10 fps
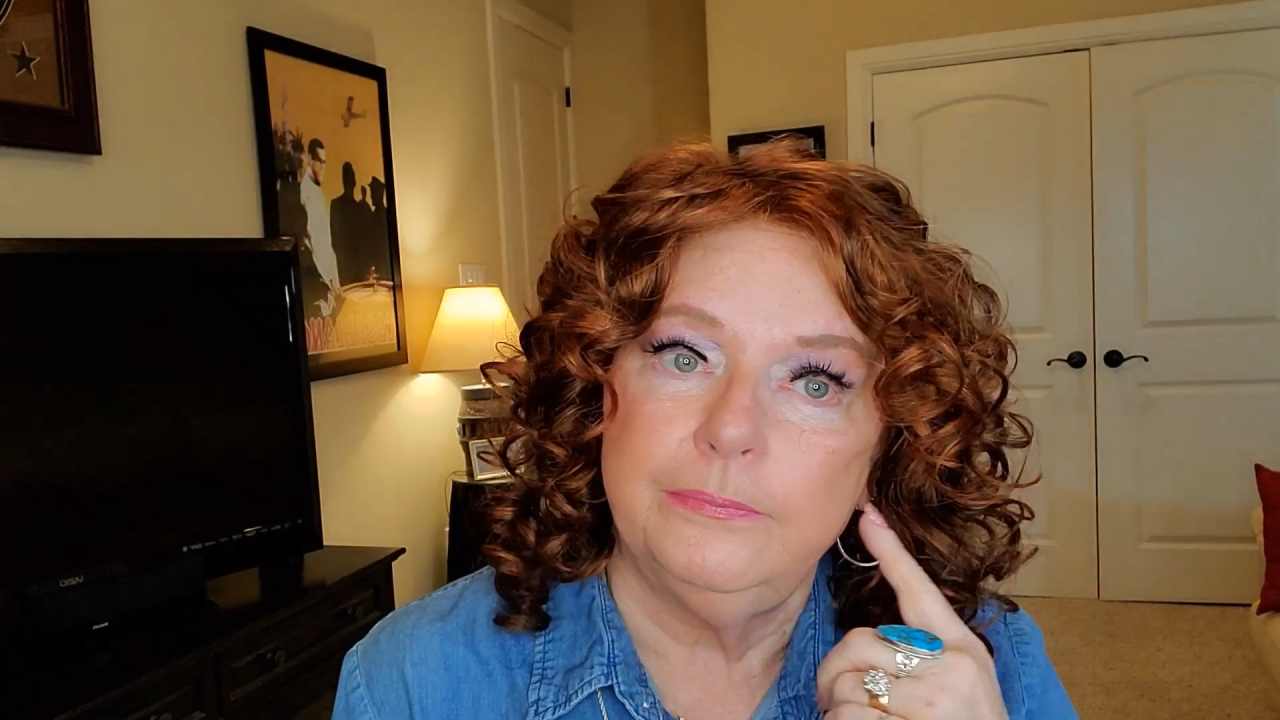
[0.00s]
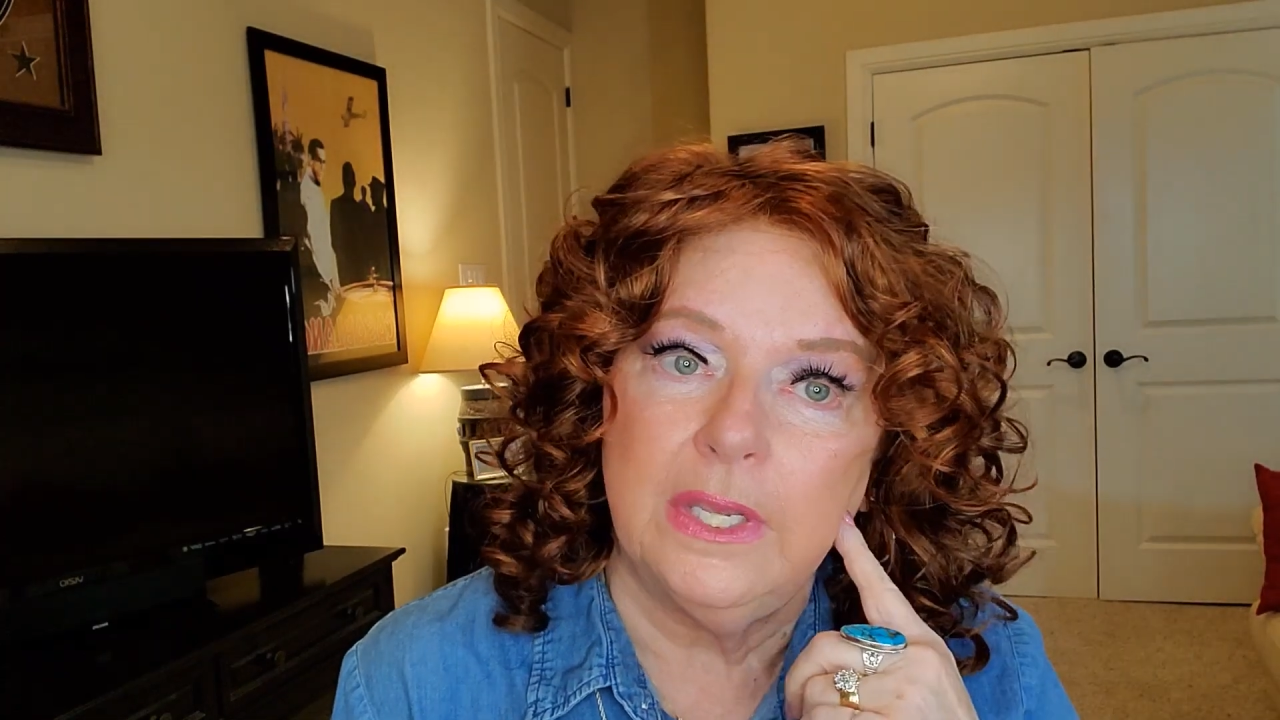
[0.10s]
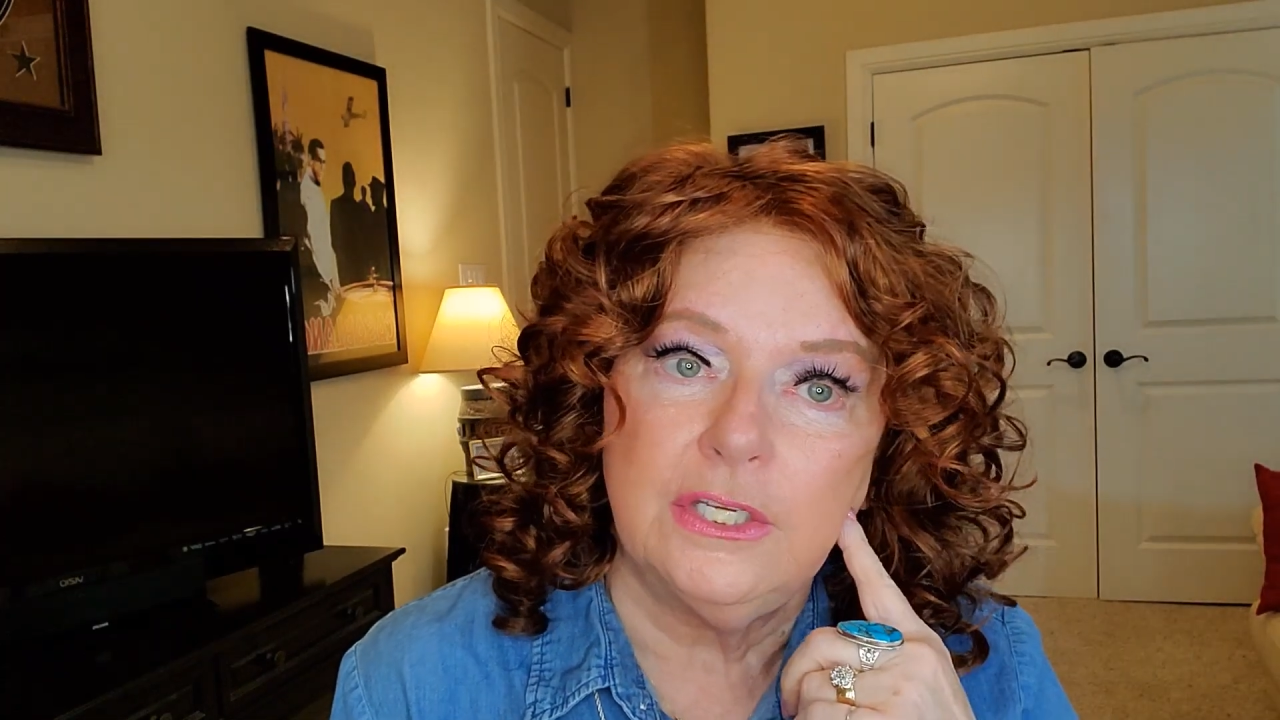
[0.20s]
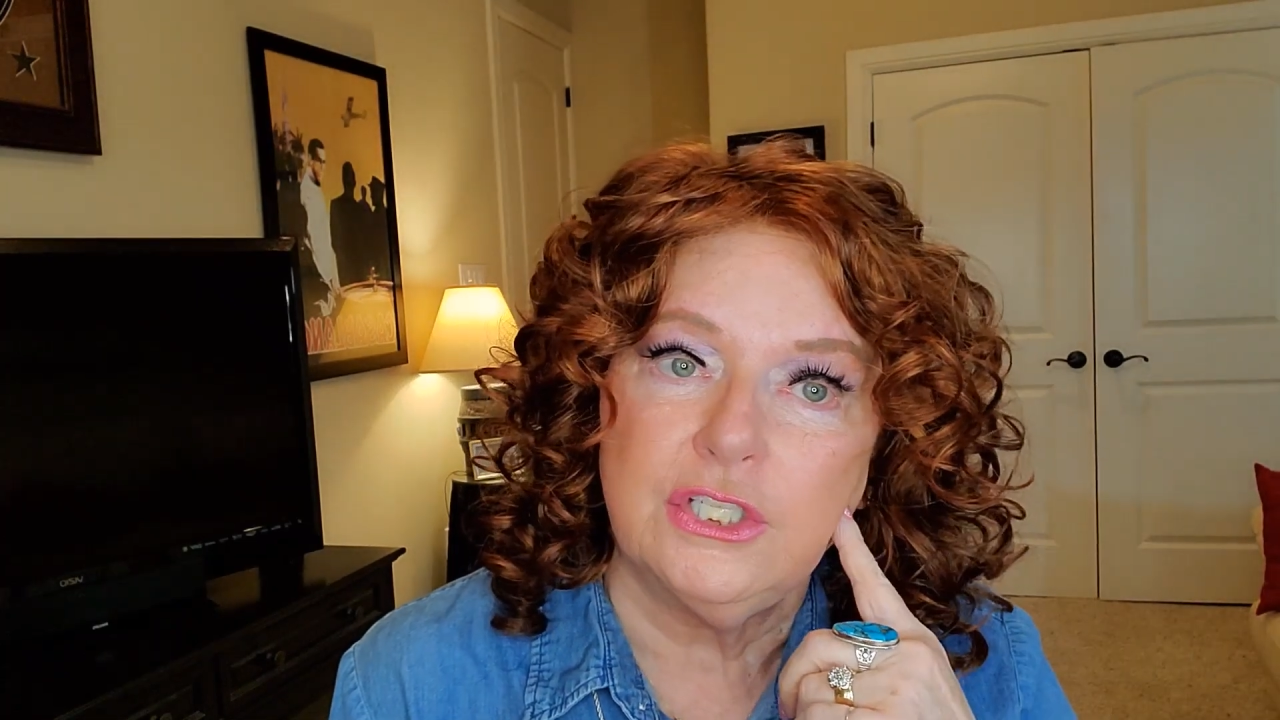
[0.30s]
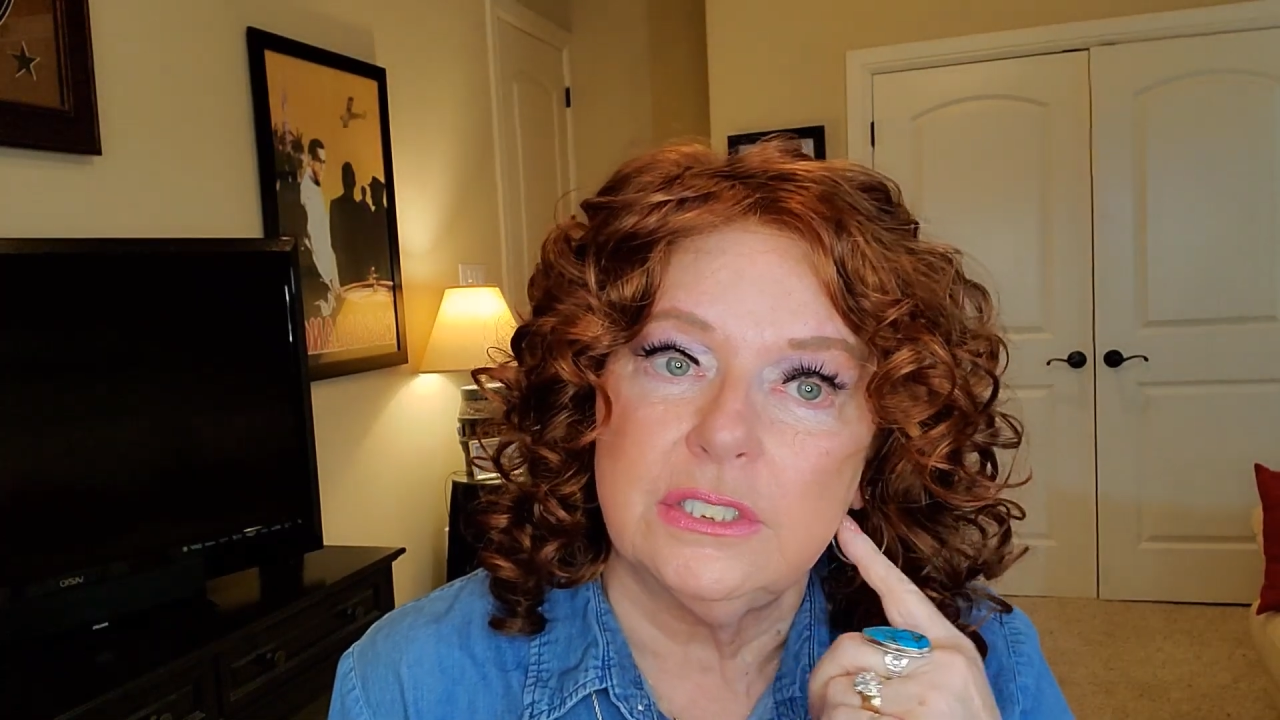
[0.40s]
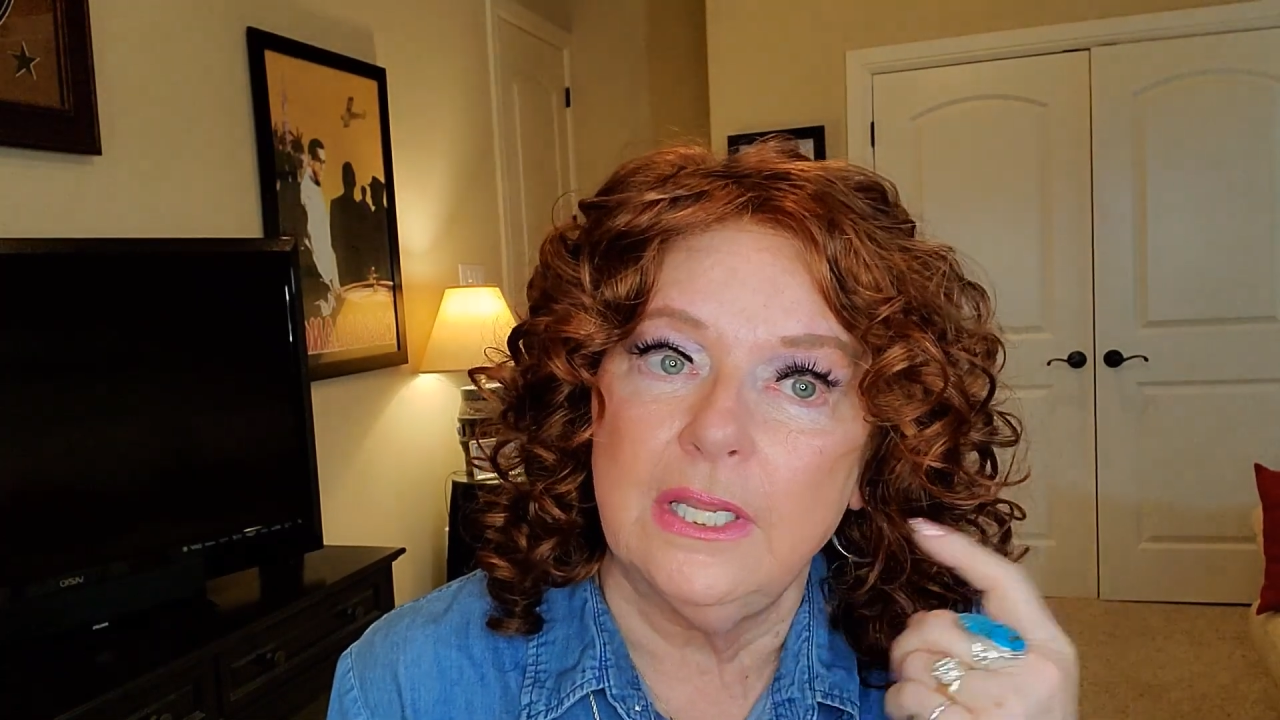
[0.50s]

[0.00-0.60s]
It just